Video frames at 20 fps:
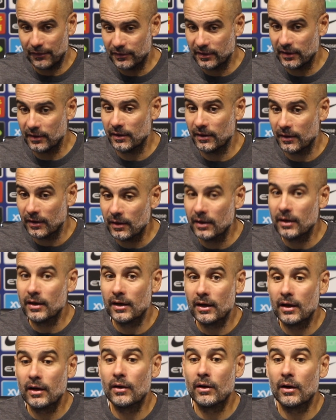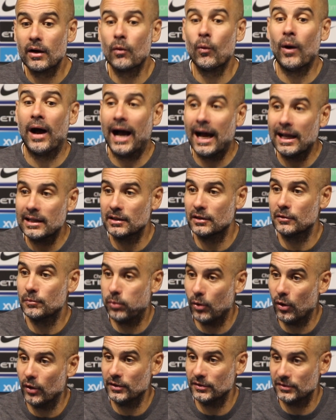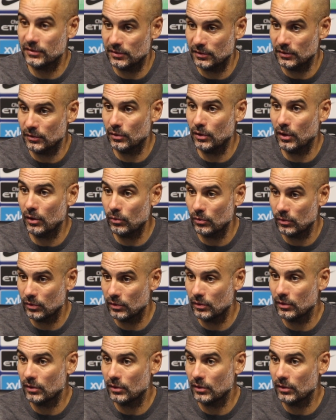after 100 points, you know,